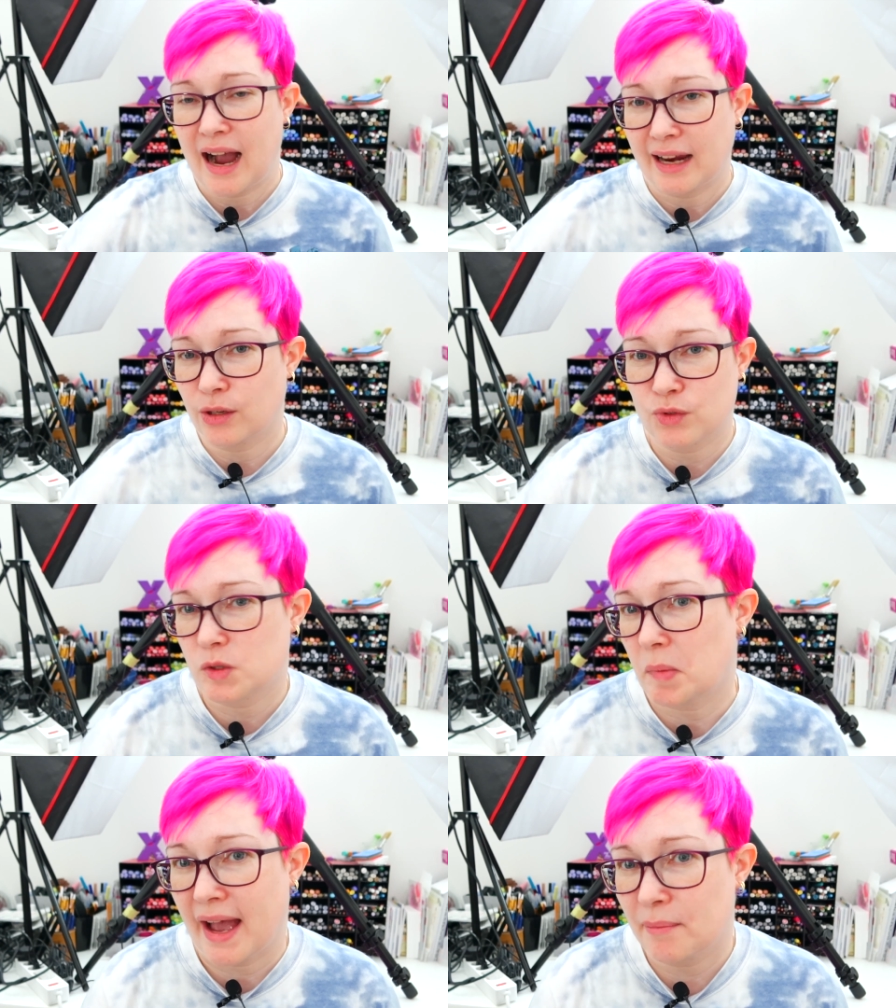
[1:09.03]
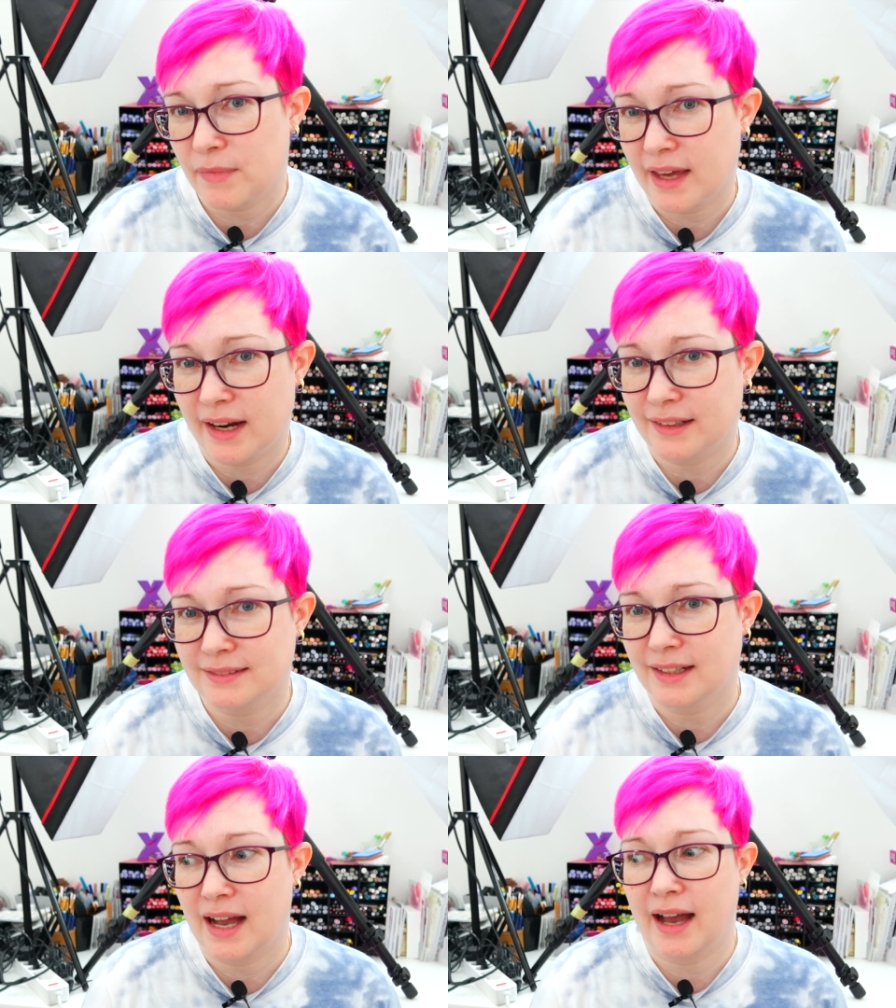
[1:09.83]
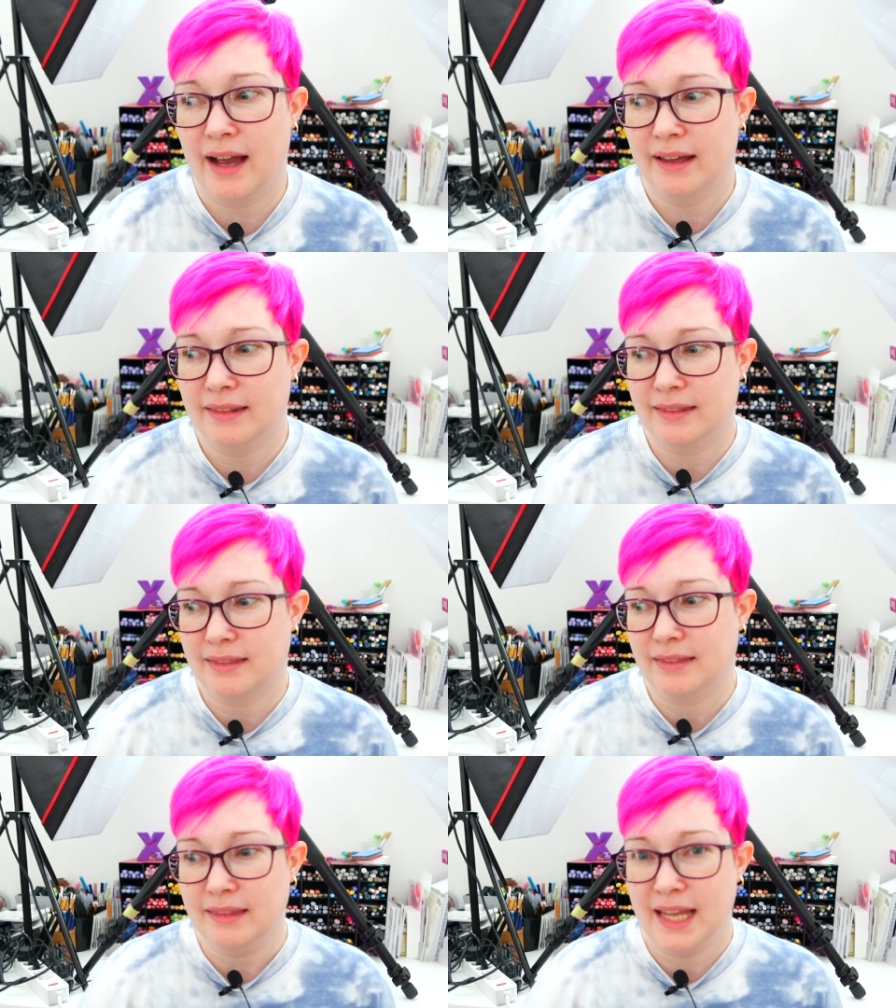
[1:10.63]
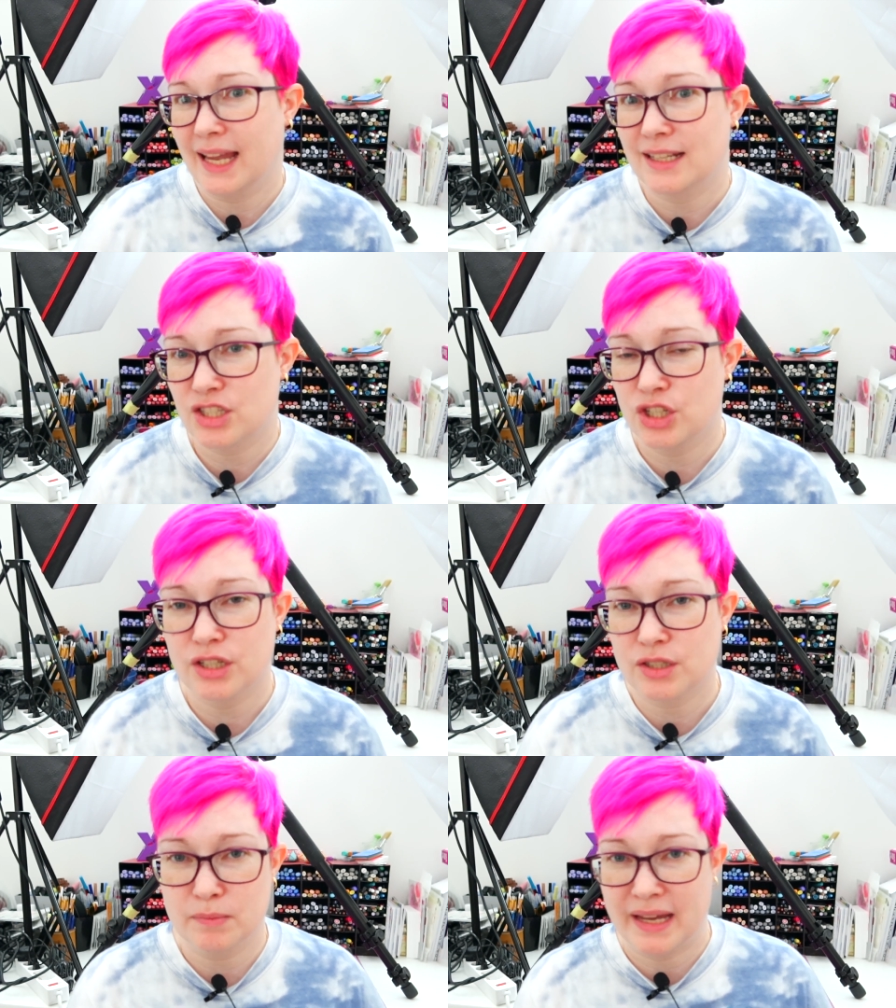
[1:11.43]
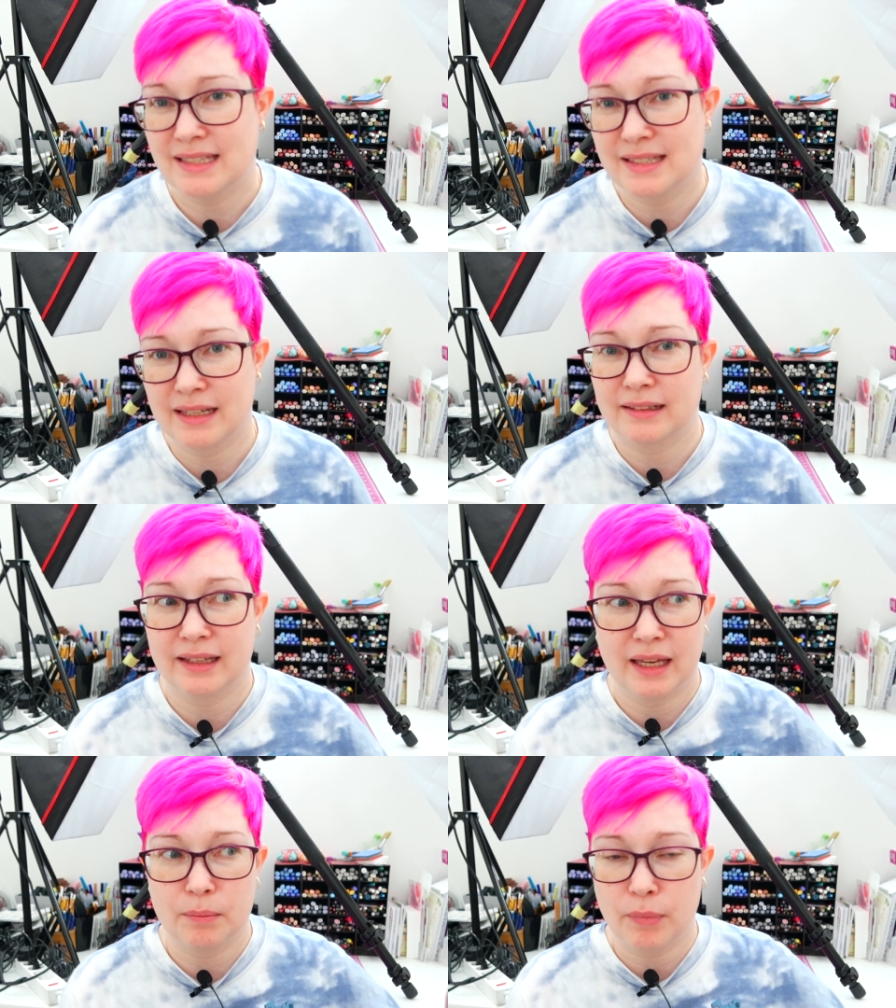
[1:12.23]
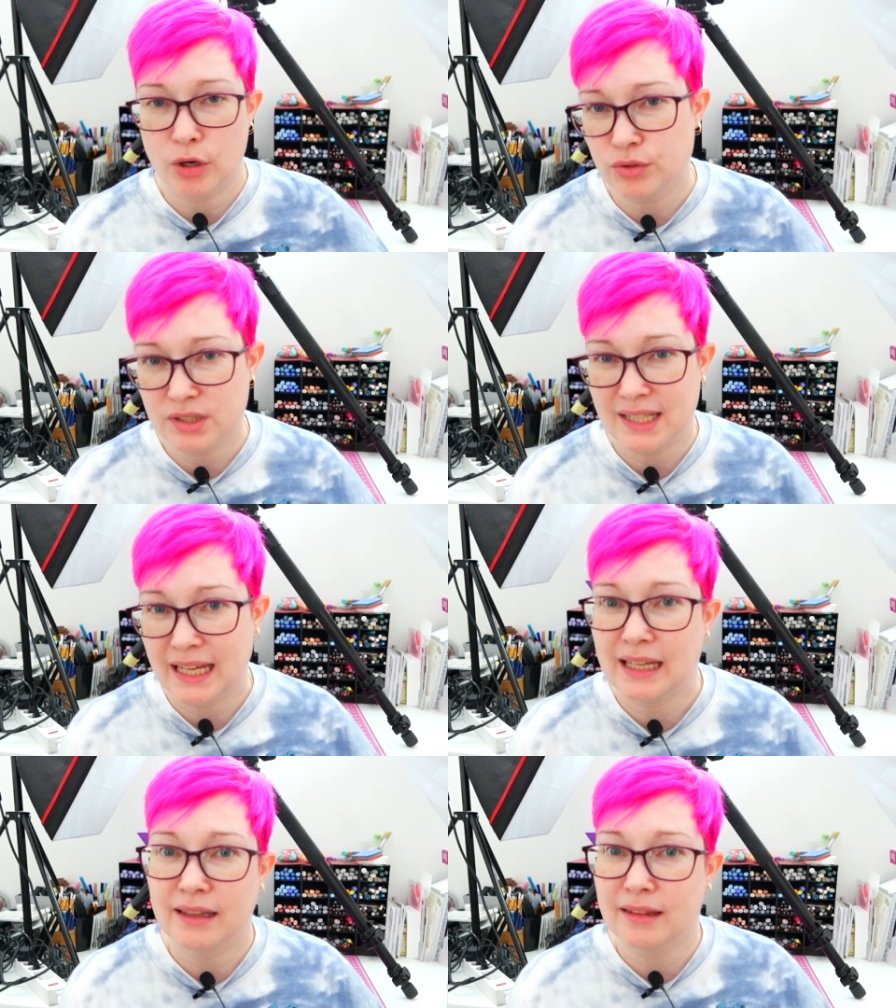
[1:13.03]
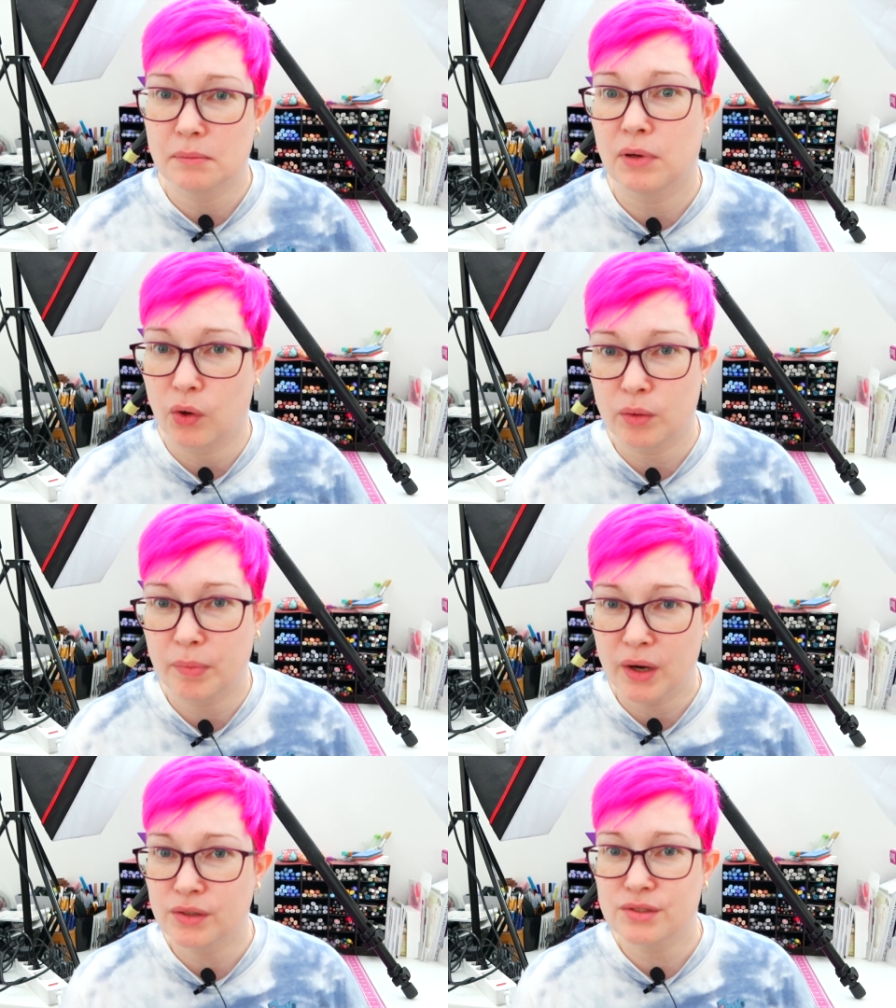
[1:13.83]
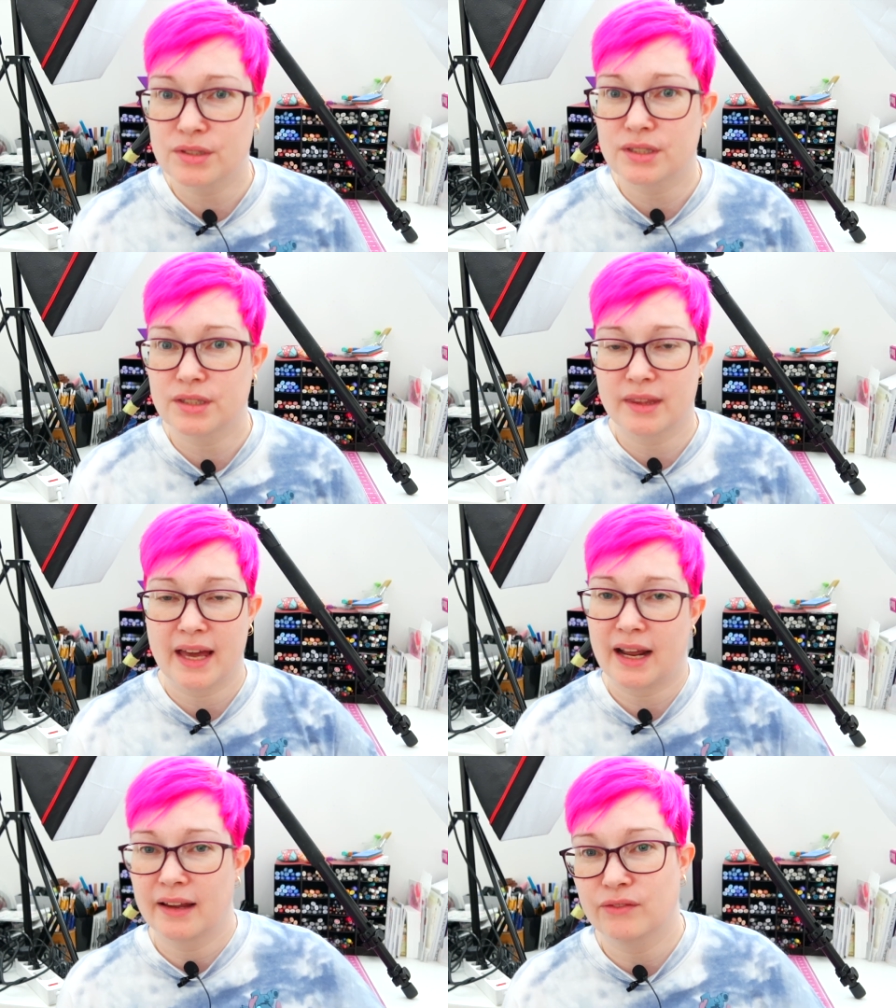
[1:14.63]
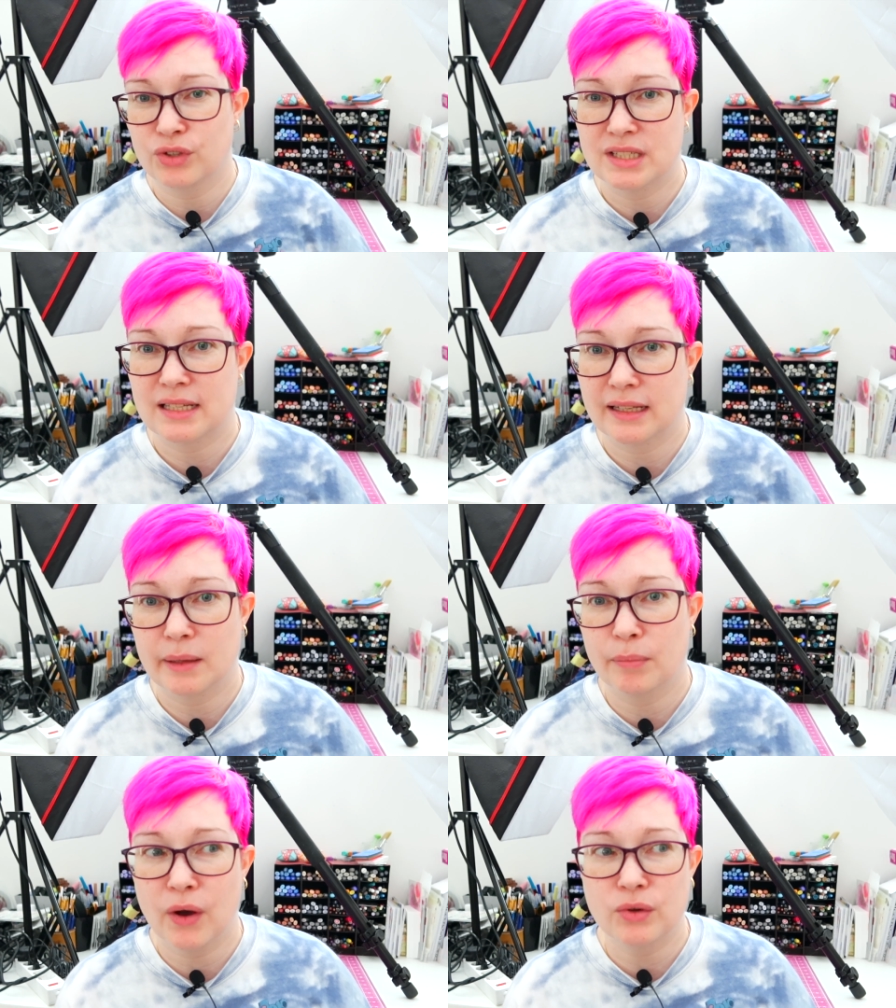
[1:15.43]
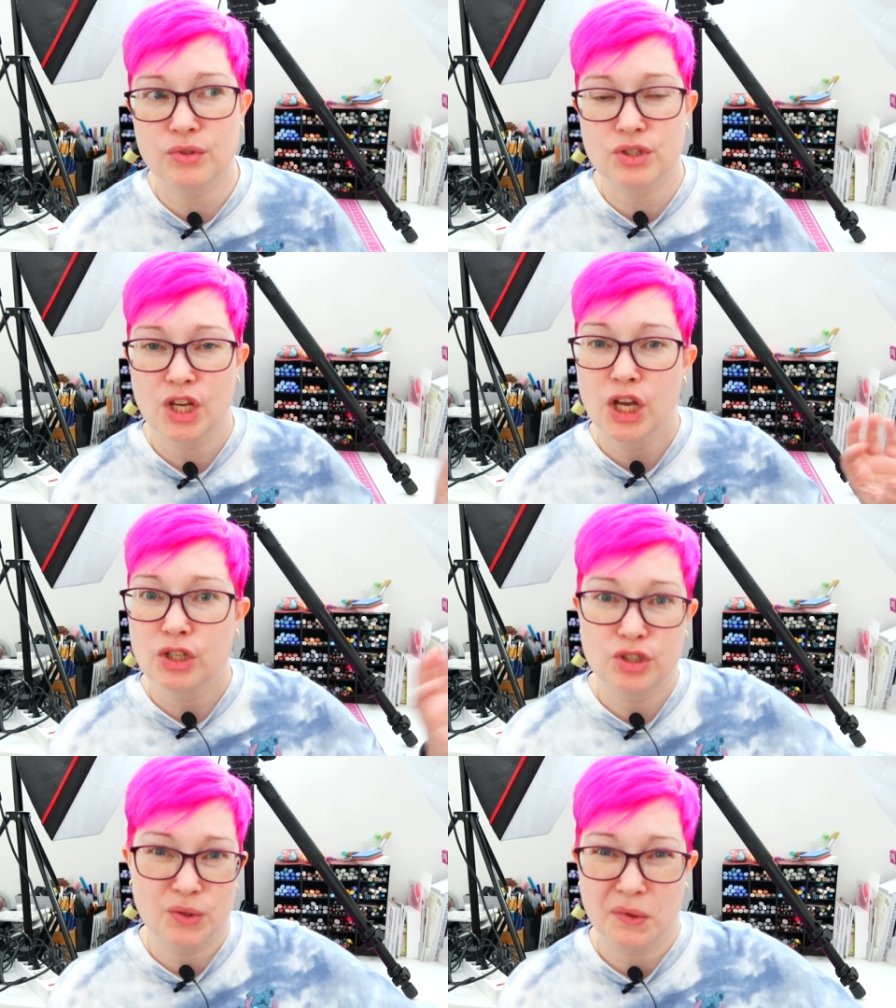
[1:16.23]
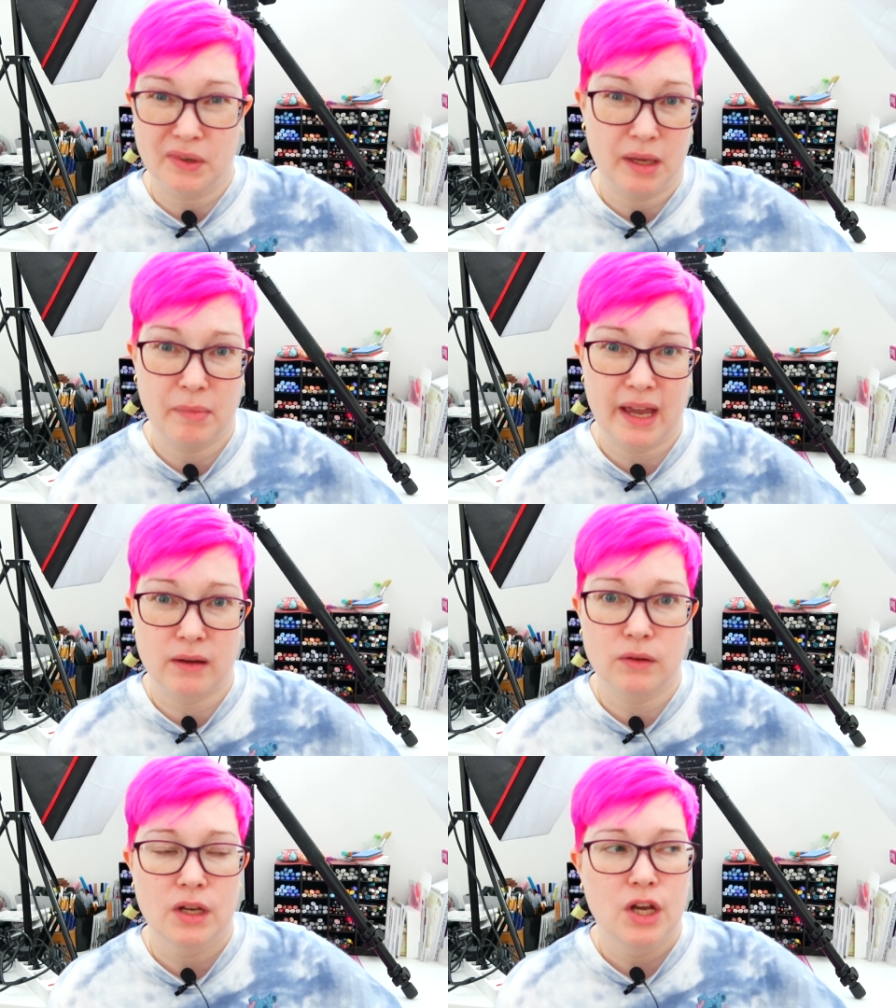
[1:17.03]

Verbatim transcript: I don't spam there. Uh, it's just basically posting the blog post that I recently post to your email.